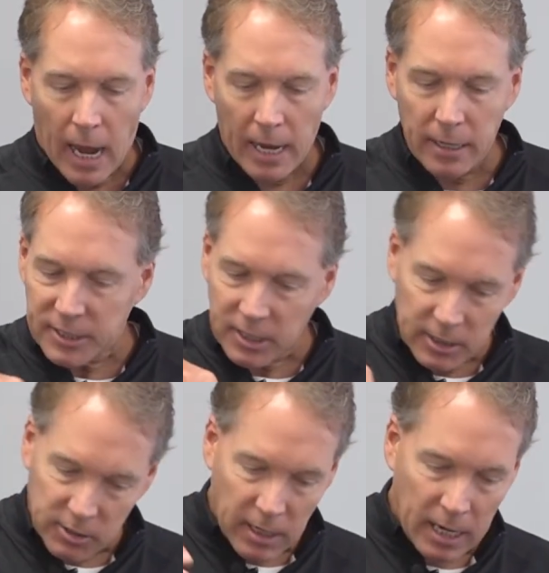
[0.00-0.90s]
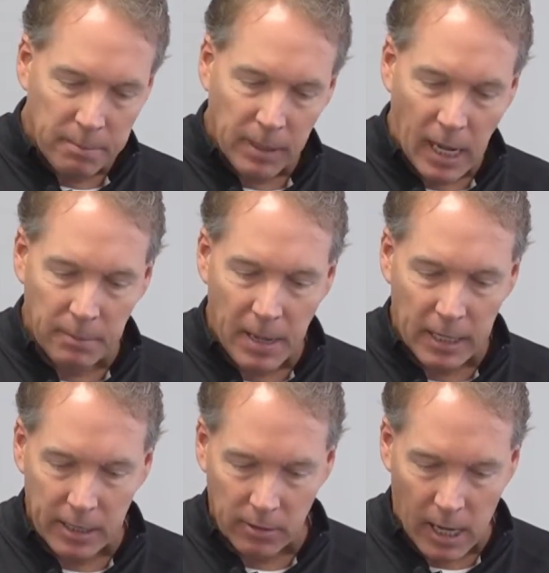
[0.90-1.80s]
And it's because there are not a lot of men
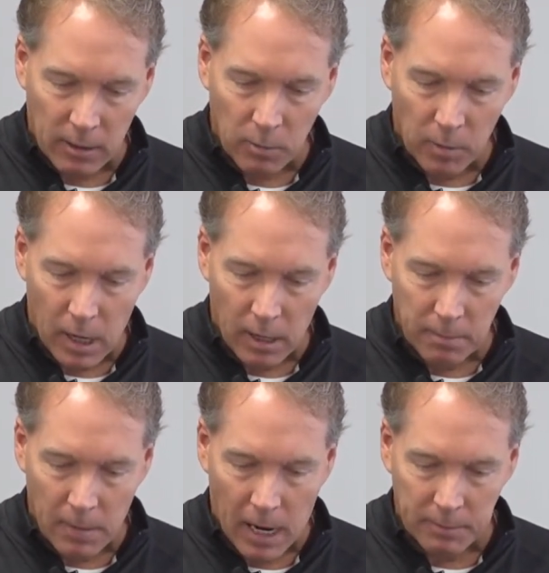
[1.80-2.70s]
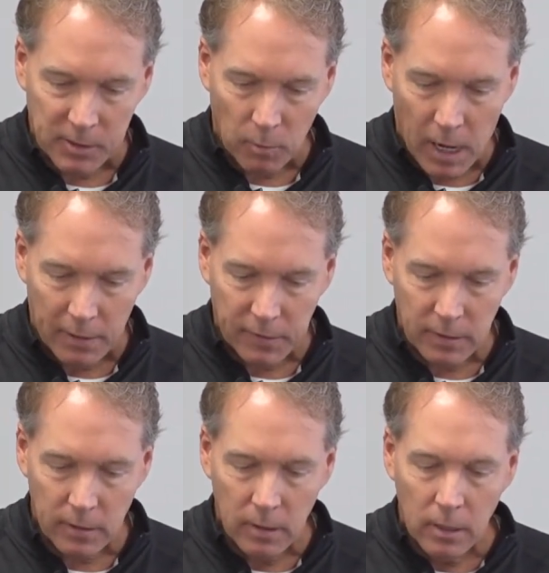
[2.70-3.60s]
in here, a lot of uh, moms and
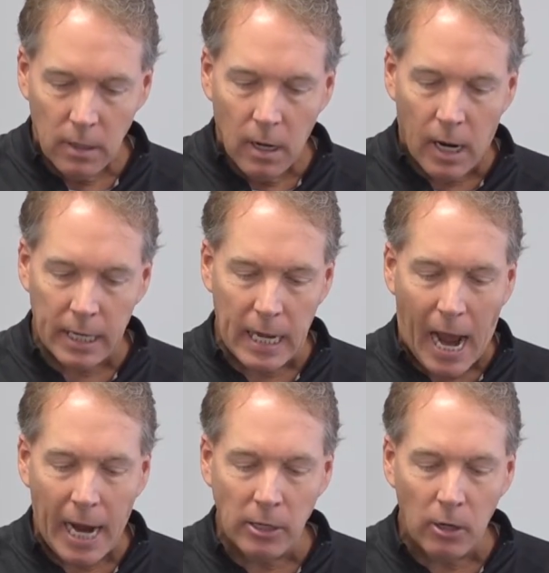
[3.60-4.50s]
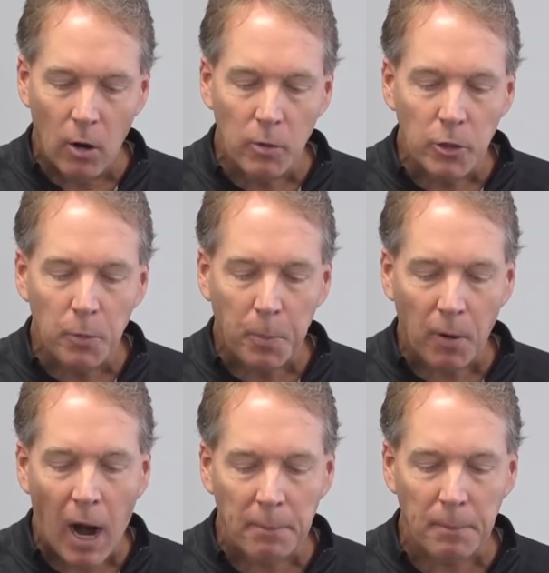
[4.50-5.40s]
wives. Honey, I know you
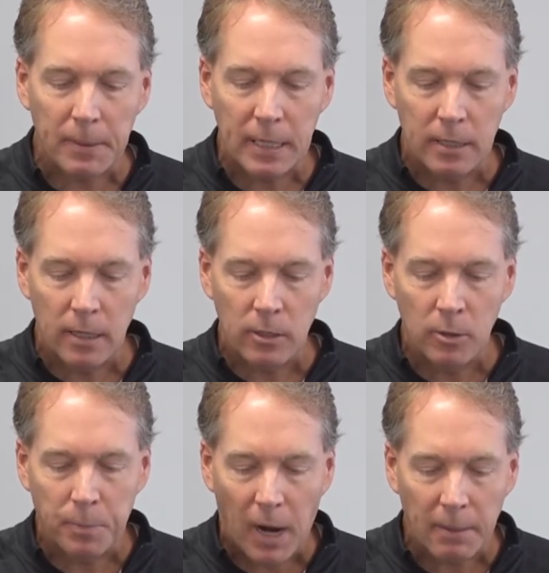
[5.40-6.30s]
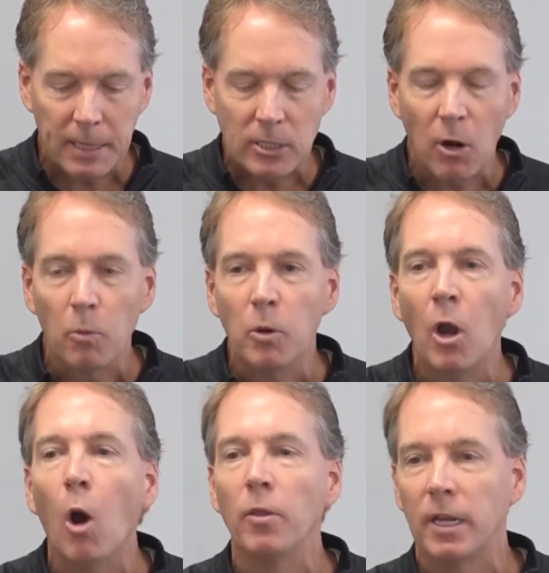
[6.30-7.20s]
probably, you probably don't
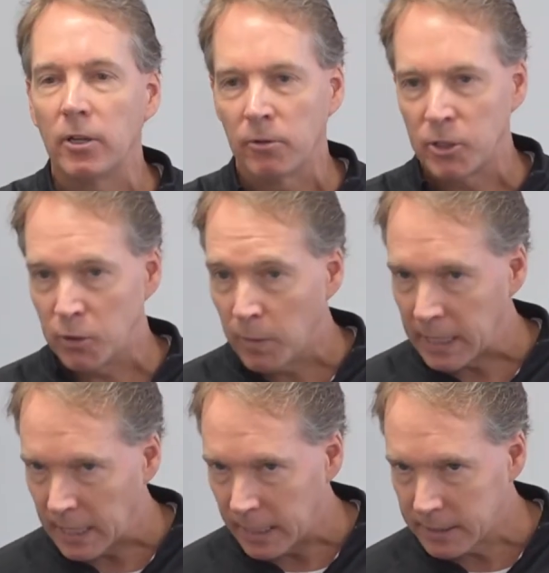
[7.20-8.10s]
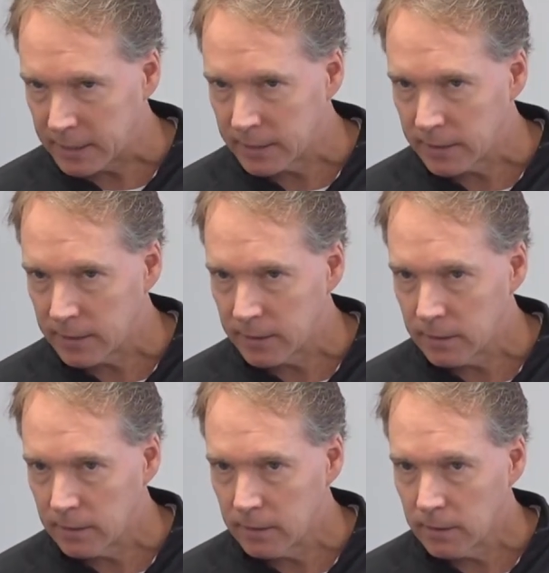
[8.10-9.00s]
know that you're doing this,
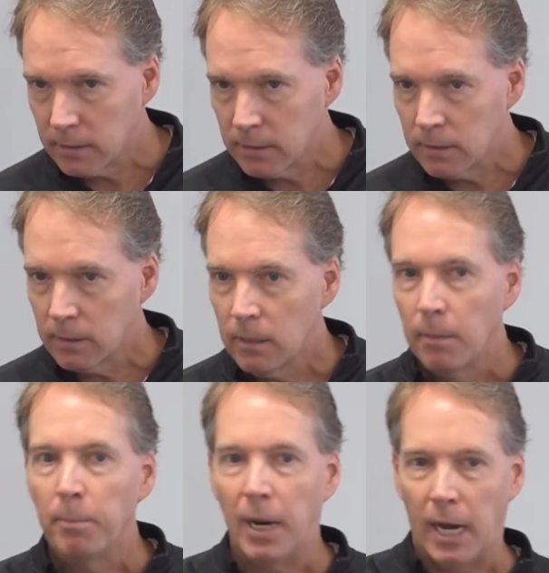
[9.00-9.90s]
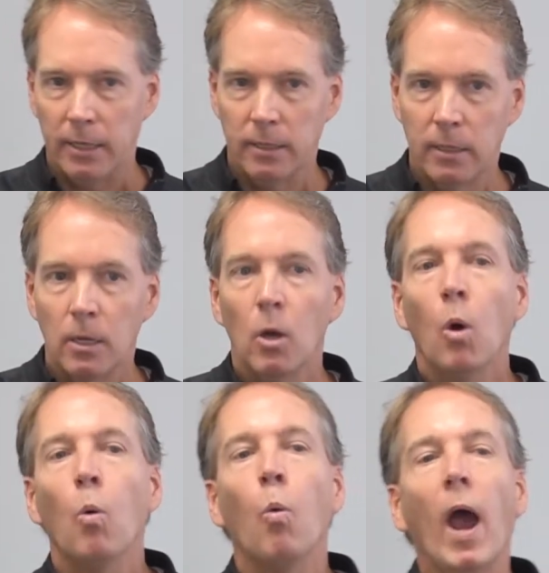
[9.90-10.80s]
but
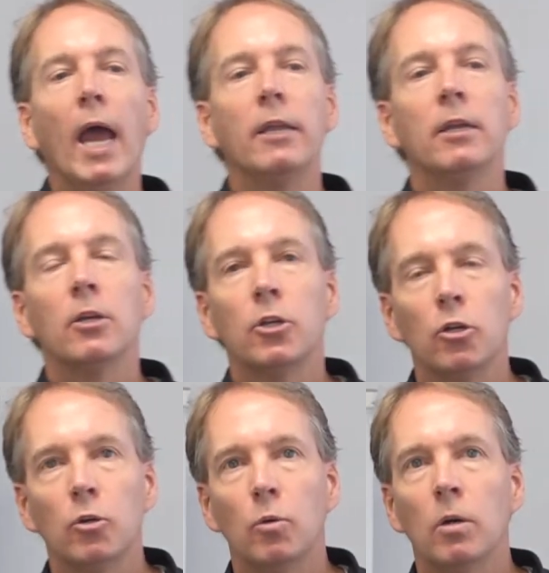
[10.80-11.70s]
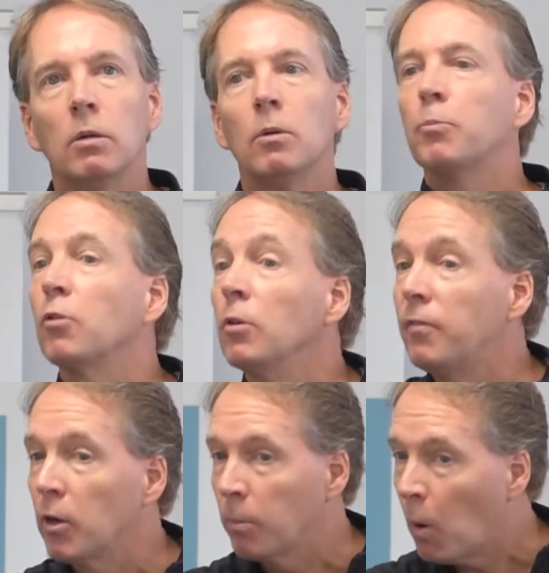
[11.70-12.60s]
when you prove
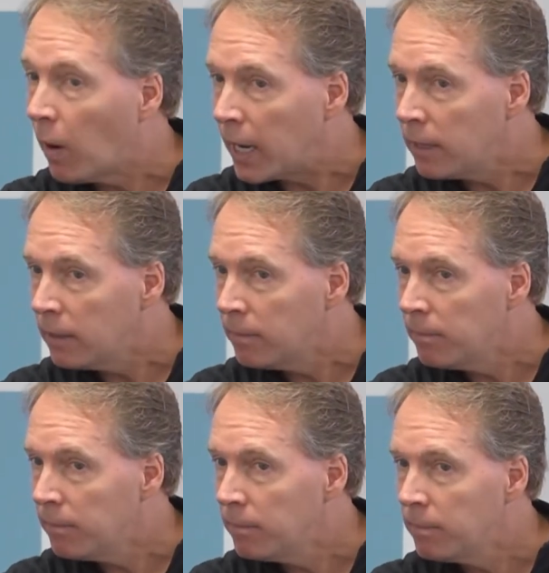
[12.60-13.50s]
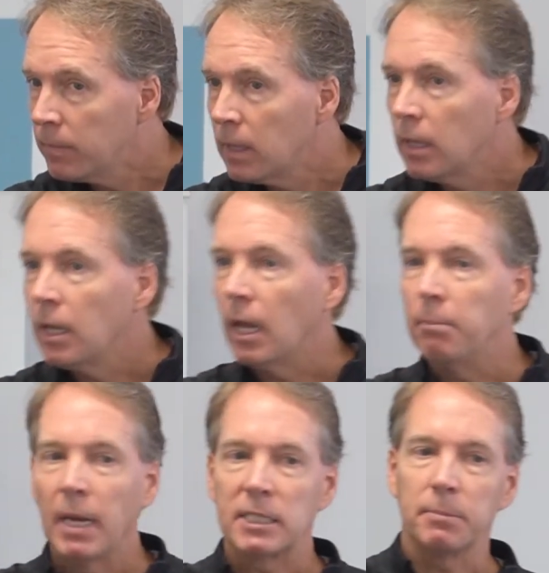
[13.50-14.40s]
your point, it
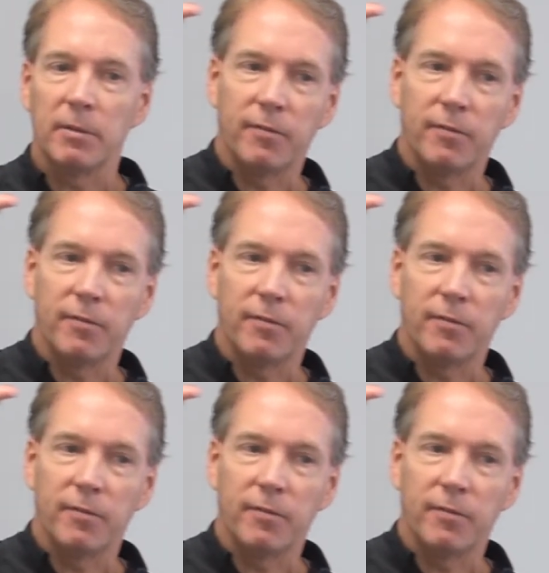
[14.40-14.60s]
makes me